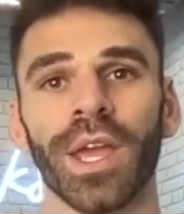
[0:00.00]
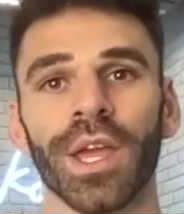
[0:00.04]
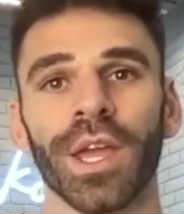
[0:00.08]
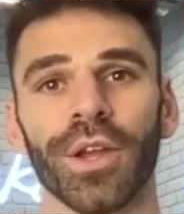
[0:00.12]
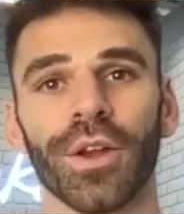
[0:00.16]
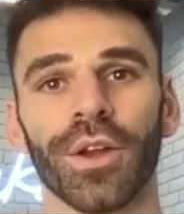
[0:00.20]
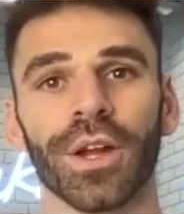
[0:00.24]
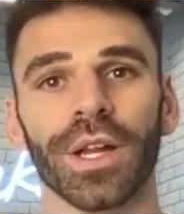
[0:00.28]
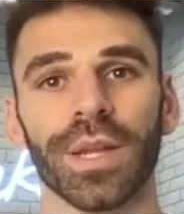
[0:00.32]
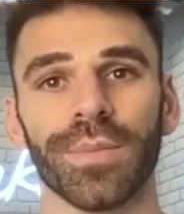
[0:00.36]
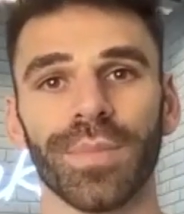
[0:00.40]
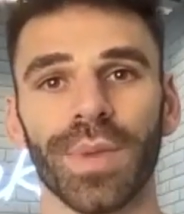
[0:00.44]

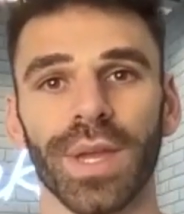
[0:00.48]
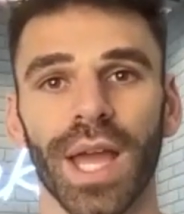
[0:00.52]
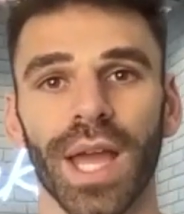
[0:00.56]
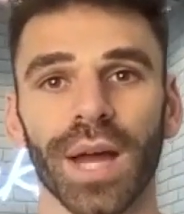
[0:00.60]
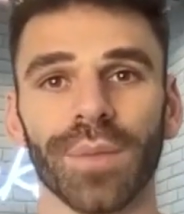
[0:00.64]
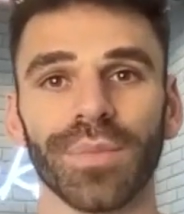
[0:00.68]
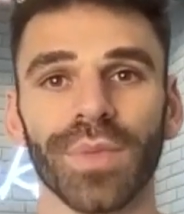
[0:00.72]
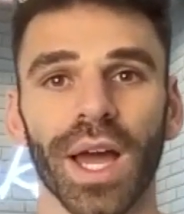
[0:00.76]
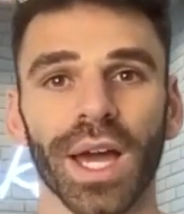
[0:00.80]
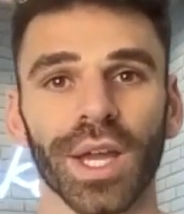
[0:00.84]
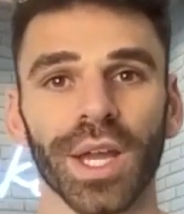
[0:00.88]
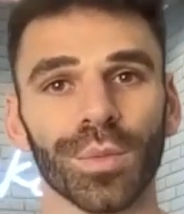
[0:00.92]
you're going to
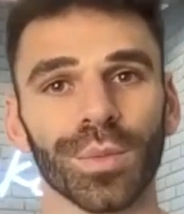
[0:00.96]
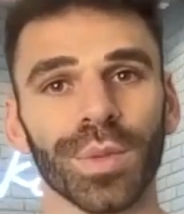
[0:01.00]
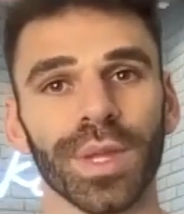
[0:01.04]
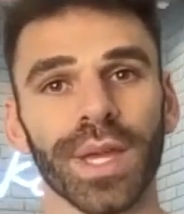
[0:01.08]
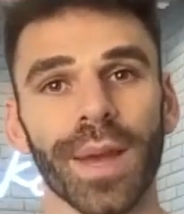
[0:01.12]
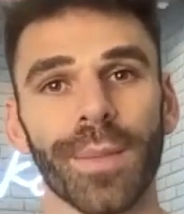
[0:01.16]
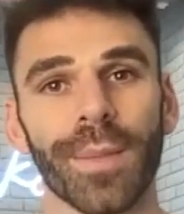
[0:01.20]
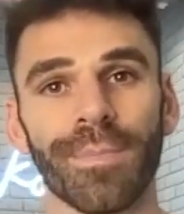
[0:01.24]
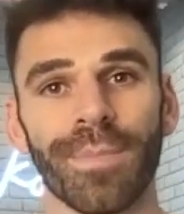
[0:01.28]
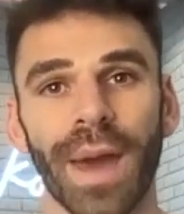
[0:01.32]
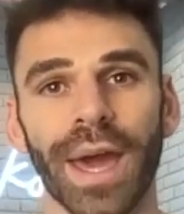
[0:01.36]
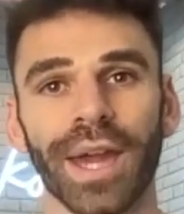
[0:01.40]
become not only
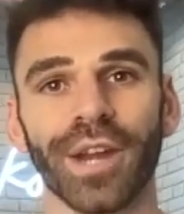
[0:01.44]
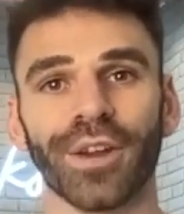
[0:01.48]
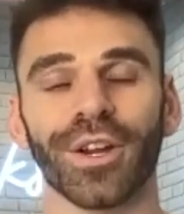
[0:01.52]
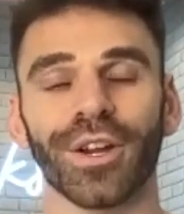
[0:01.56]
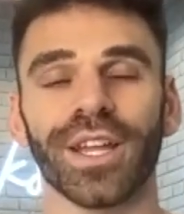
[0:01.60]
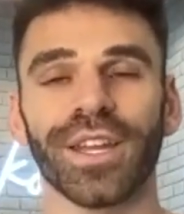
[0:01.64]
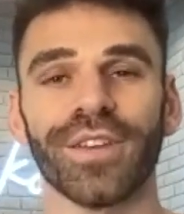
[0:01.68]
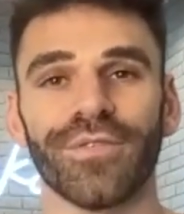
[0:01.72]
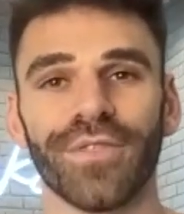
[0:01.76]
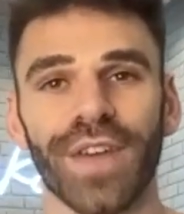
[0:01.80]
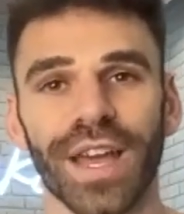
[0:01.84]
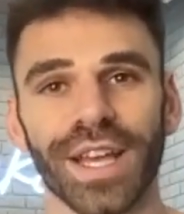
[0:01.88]
a better
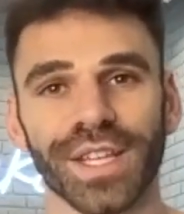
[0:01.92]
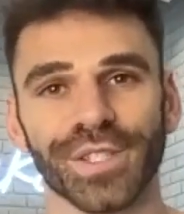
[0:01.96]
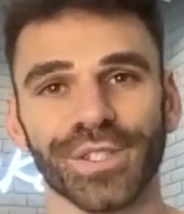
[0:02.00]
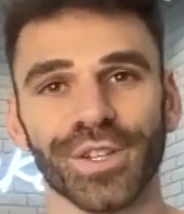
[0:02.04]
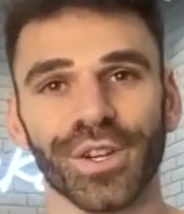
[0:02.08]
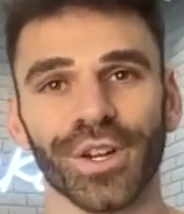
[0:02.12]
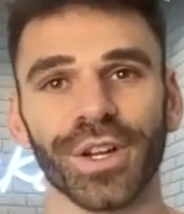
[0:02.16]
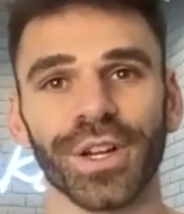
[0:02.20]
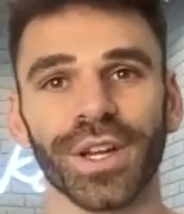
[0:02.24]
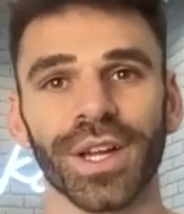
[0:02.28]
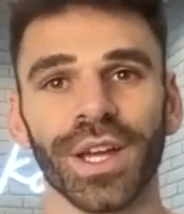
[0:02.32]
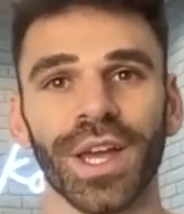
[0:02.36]

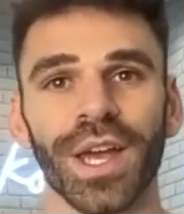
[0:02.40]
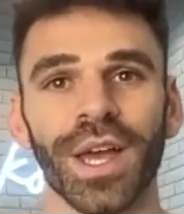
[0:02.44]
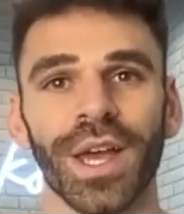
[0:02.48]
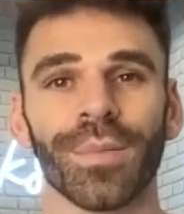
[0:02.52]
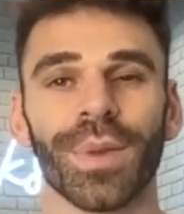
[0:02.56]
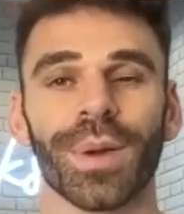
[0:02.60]
investor,